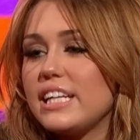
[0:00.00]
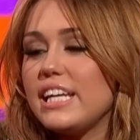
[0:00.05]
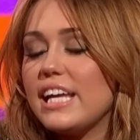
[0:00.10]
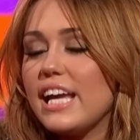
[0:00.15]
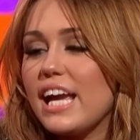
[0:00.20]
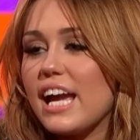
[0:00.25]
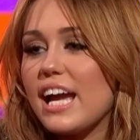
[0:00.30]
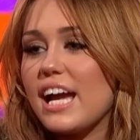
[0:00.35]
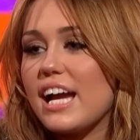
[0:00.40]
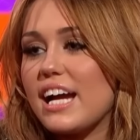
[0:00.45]

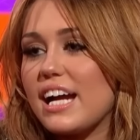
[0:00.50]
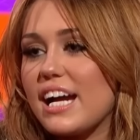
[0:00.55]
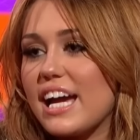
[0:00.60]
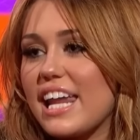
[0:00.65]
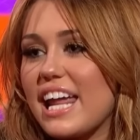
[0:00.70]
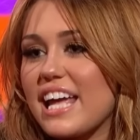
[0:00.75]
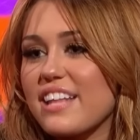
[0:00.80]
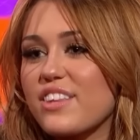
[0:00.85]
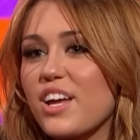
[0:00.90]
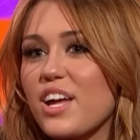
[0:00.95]
Yeah,
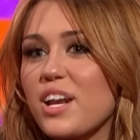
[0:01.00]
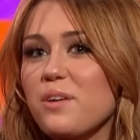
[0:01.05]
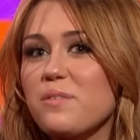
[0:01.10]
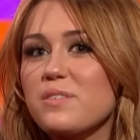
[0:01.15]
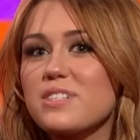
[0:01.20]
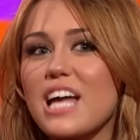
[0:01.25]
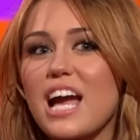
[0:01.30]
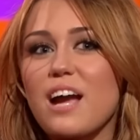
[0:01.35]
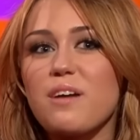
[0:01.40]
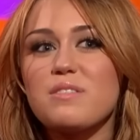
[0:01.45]
and
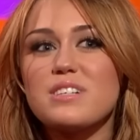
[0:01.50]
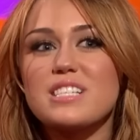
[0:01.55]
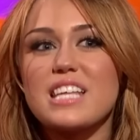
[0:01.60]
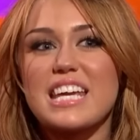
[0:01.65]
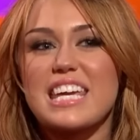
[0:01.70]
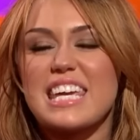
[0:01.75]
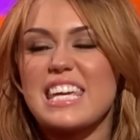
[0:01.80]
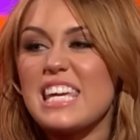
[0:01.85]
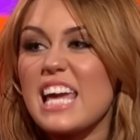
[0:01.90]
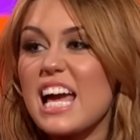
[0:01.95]
I was
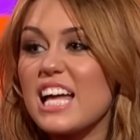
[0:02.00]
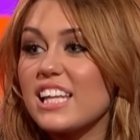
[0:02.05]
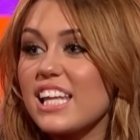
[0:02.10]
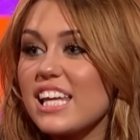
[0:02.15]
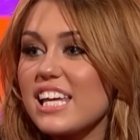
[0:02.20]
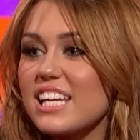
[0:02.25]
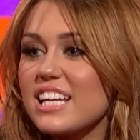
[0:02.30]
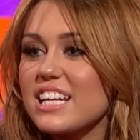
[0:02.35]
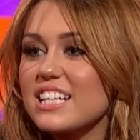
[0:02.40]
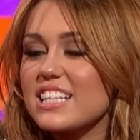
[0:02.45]
like
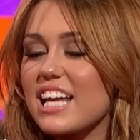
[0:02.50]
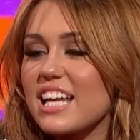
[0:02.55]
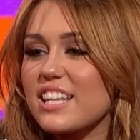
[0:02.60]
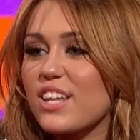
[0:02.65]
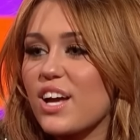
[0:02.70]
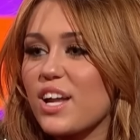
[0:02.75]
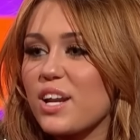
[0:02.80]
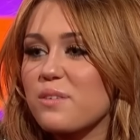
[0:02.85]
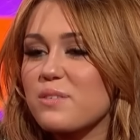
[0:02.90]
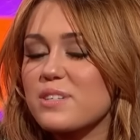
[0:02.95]
yelling, because I
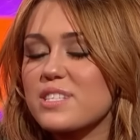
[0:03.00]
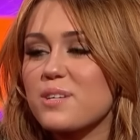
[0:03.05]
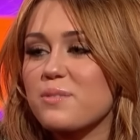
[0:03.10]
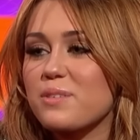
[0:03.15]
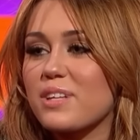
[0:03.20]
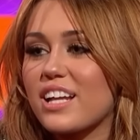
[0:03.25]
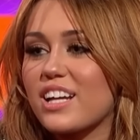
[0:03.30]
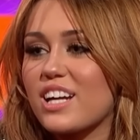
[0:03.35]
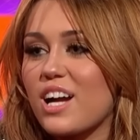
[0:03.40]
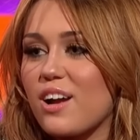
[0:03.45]
thought it was
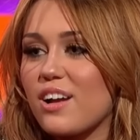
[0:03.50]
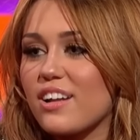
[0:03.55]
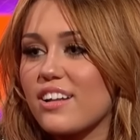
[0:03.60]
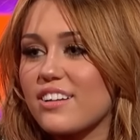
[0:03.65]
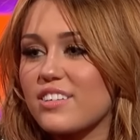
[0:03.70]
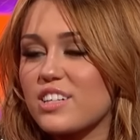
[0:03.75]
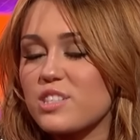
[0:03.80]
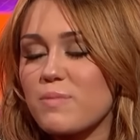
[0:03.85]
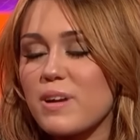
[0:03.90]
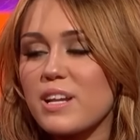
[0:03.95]
someone that got,
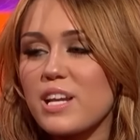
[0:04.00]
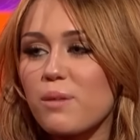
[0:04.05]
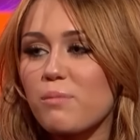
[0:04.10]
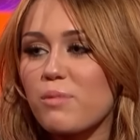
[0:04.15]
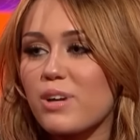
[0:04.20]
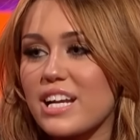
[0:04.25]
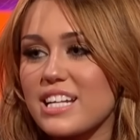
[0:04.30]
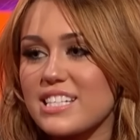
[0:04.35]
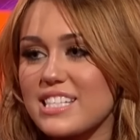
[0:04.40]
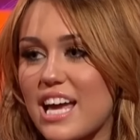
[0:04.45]
because my
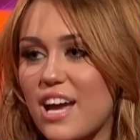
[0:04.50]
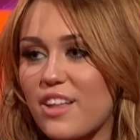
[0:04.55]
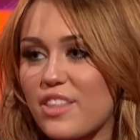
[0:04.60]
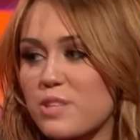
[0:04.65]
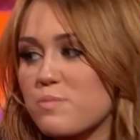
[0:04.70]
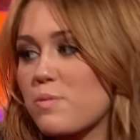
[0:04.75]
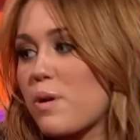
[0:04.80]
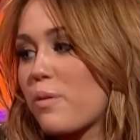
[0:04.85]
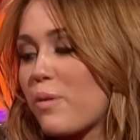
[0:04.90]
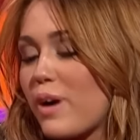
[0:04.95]
number gets out.
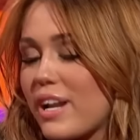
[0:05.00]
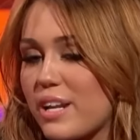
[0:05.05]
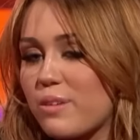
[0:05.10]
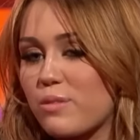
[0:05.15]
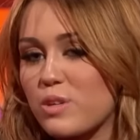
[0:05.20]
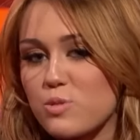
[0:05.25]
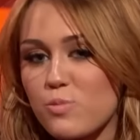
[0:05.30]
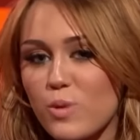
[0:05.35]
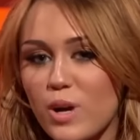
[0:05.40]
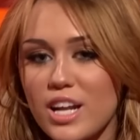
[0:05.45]
That's probably why I
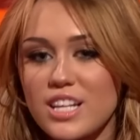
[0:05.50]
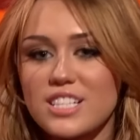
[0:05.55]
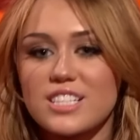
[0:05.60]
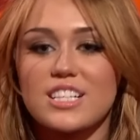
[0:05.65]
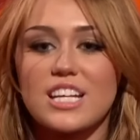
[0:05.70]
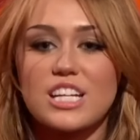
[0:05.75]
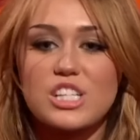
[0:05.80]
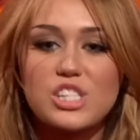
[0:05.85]
didn't respond. It's because I